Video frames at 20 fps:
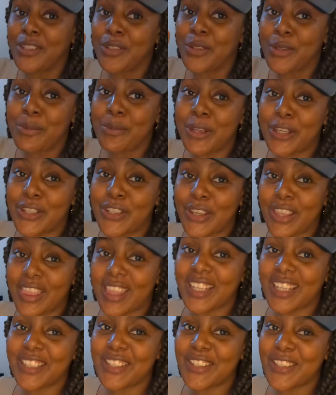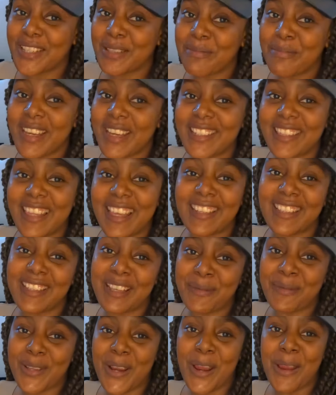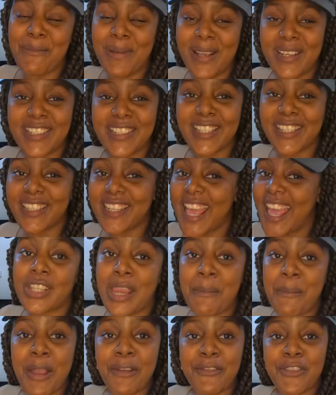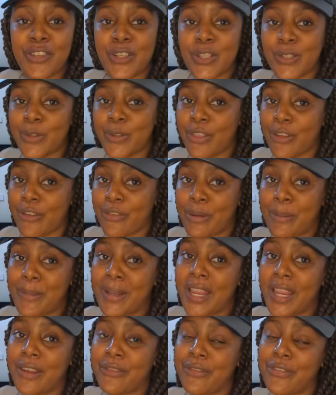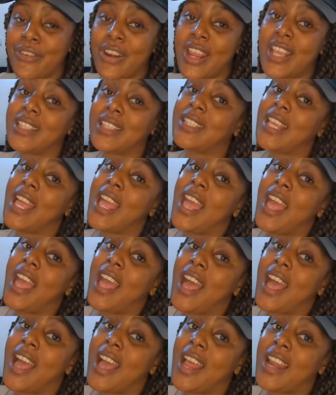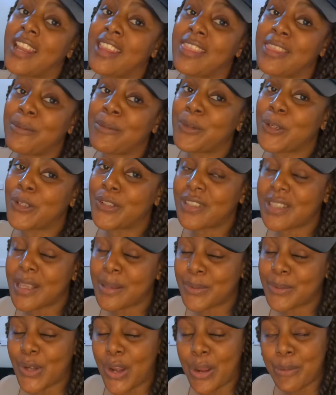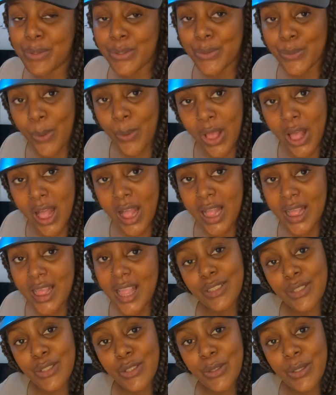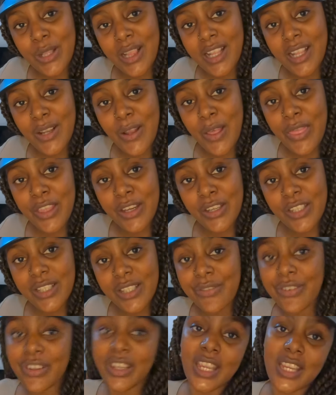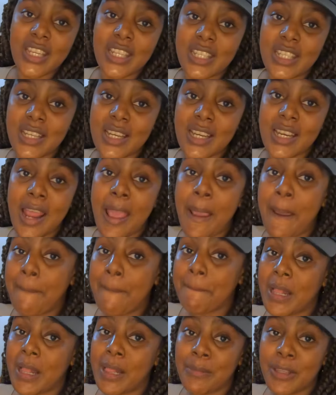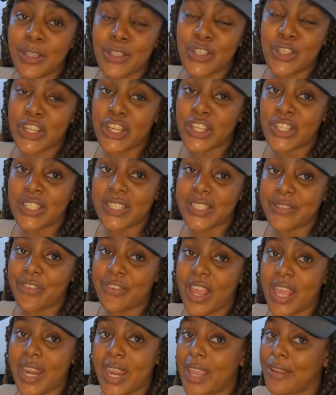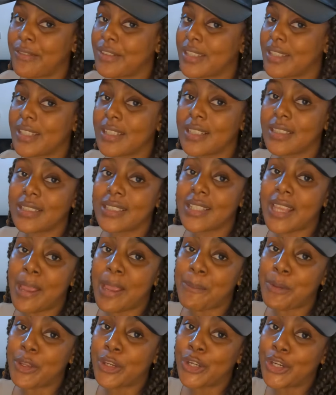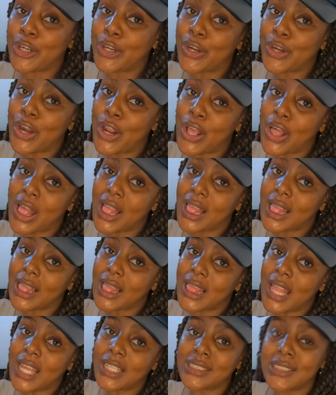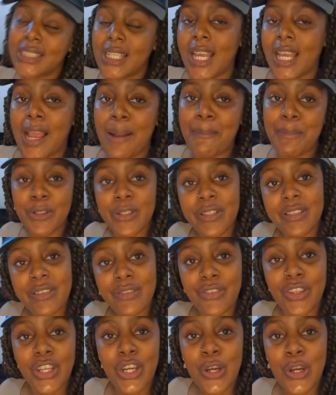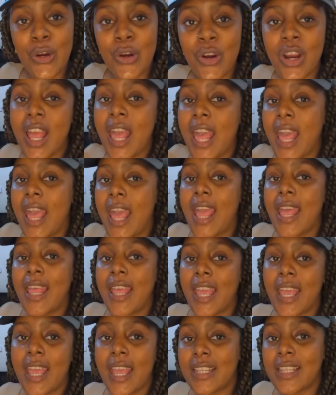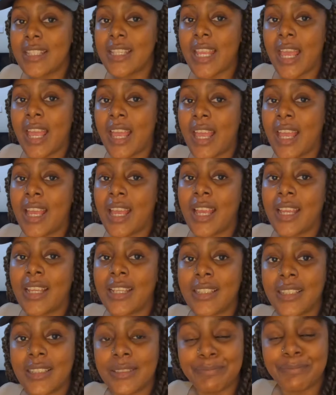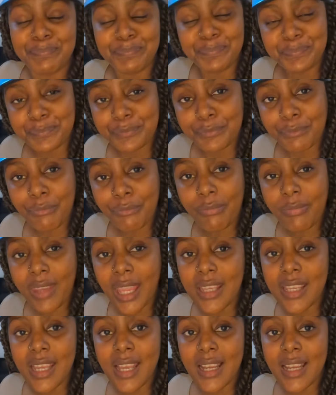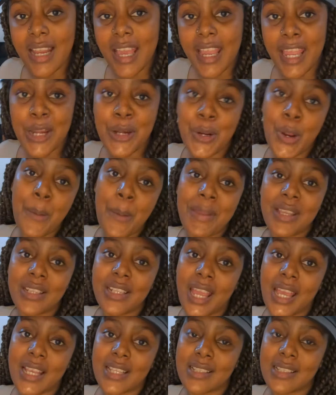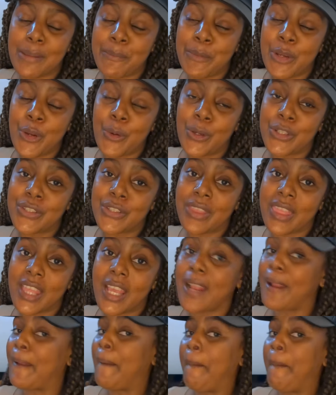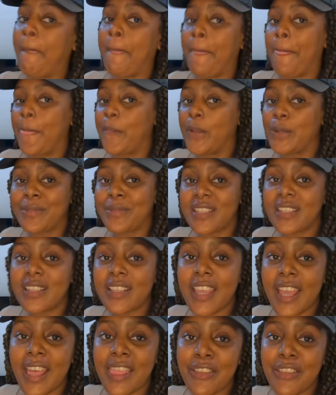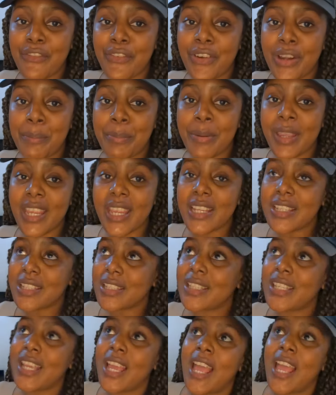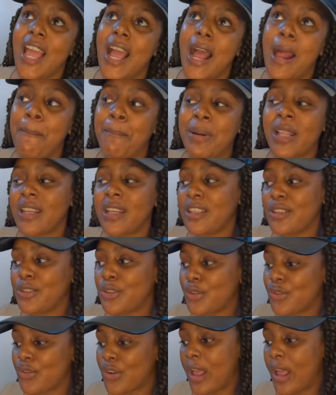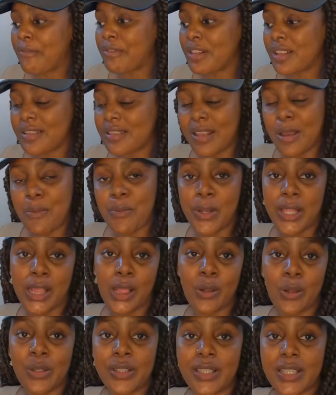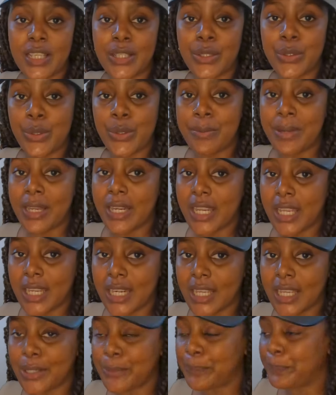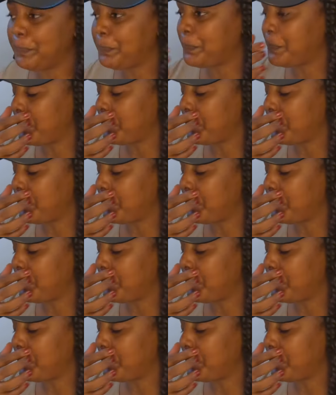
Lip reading: Do make sure that you smash that subscribe button. Share my videos with your family and friends. Let them know to subscribe as well. Do click on the notification bell. Make sure you're notified every single time your girl uploads a video. And yeah, like and comment, guys. Let me know what you think. I'm still here in the Philippines. I'm planning to travel somewhere closer to Manila